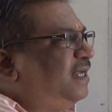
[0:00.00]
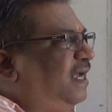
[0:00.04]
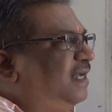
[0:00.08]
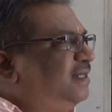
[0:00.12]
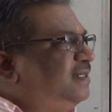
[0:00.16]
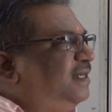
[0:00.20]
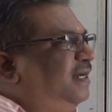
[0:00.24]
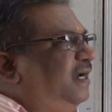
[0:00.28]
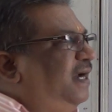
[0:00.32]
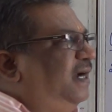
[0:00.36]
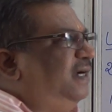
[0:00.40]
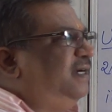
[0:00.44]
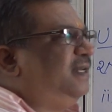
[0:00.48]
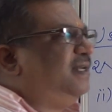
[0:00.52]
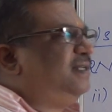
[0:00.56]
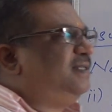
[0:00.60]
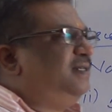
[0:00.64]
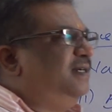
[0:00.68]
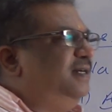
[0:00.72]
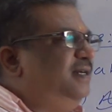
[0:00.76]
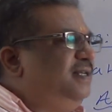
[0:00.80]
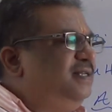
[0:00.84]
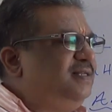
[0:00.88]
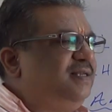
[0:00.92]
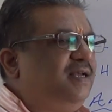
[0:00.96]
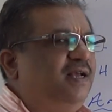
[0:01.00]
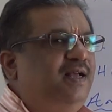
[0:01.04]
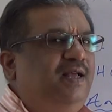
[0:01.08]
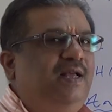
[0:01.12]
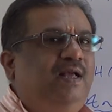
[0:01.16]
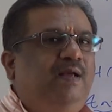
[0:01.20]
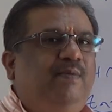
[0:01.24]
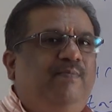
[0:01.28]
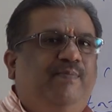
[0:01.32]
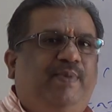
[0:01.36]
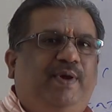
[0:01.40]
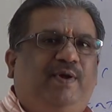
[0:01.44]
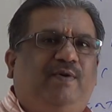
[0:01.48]
as an antacid? Is
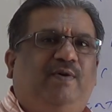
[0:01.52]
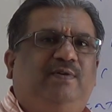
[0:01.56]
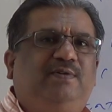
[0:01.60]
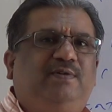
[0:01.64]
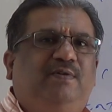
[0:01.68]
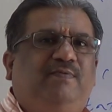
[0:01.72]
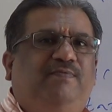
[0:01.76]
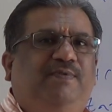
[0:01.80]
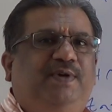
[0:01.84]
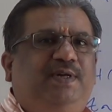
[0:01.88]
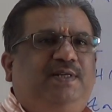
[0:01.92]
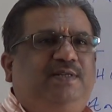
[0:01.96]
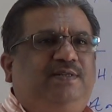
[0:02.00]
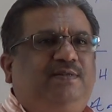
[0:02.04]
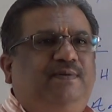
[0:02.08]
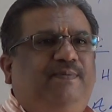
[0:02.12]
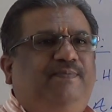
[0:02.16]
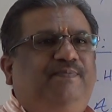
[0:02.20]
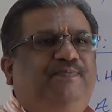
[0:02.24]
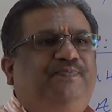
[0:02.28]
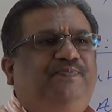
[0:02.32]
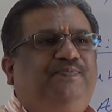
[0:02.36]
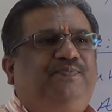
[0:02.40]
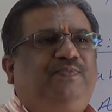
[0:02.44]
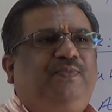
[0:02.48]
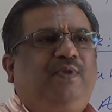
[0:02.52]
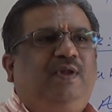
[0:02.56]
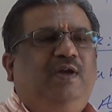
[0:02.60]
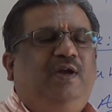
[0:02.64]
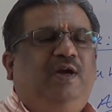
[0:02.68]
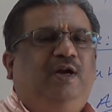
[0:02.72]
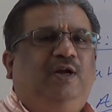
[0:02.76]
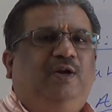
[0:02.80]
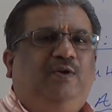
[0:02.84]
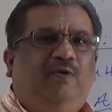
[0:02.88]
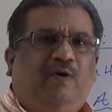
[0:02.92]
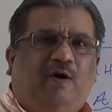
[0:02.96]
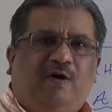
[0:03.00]
because of its
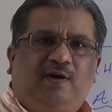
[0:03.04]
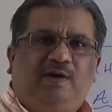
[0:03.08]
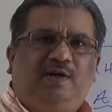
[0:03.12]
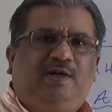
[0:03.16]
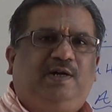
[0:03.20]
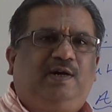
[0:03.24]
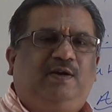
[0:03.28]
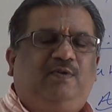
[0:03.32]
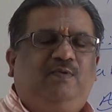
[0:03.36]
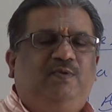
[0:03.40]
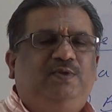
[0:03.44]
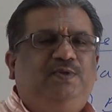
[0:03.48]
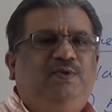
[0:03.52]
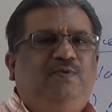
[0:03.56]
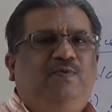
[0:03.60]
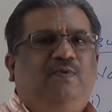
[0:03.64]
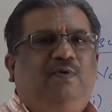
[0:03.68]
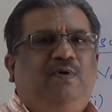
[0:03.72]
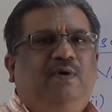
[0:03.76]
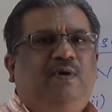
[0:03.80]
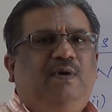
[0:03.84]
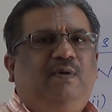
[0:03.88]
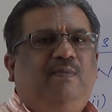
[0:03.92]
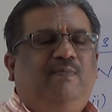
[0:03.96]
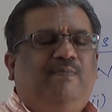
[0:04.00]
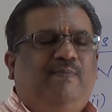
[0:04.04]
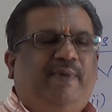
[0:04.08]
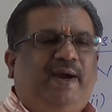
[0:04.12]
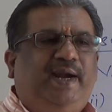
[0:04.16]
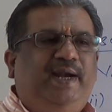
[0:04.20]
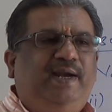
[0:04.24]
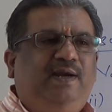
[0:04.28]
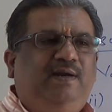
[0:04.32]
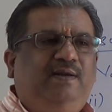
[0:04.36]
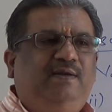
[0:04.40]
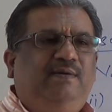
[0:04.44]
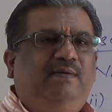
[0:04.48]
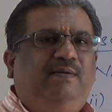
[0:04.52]
non-corrosive,
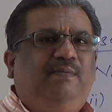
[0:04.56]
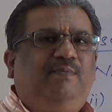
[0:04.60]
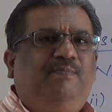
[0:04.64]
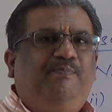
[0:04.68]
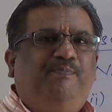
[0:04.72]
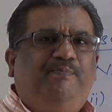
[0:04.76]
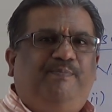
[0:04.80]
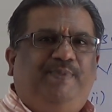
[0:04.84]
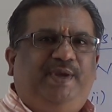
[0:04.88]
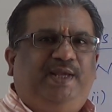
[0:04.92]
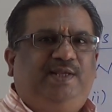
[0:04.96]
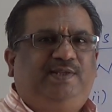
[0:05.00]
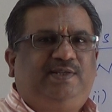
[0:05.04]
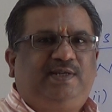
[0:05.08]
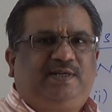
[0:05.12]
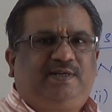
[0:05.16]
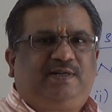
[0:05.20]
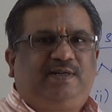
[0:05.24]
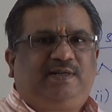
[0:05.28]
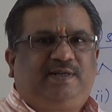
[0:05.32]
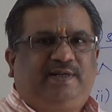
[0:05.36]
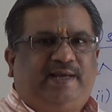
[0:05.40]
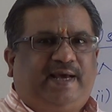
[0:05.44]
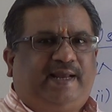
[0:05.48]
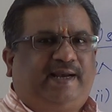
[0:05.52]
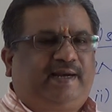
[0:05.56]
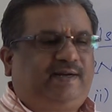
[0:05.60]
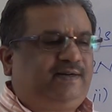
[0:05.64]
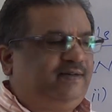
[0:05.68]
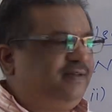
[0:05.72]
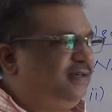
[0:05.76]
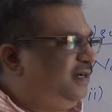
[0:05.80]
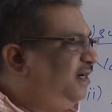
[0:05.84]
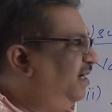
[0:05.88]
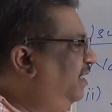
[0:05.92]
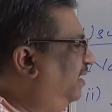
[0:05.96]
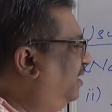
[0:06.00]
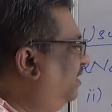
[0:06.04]
mild, basic
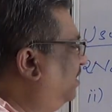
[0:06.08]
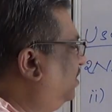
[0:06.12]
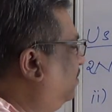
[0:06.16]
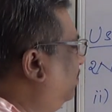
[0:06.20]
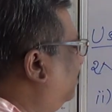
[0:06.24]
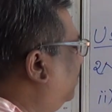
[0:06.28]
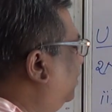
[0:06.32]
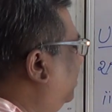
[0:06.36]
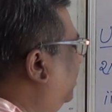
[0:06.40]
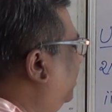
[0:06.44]
character. It is used